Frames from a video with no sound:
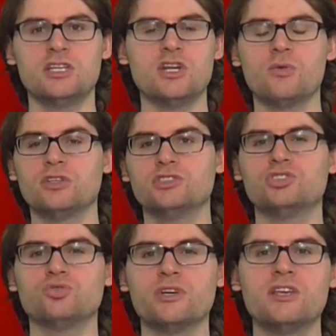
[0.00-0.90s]
you know, the
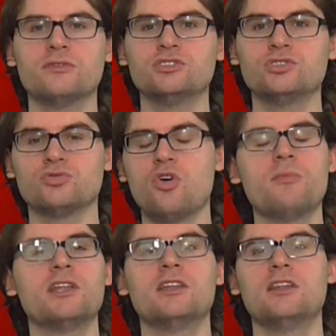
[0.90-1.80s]
streak of
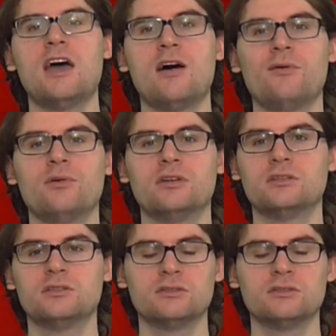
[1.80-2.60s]
Strowman, and now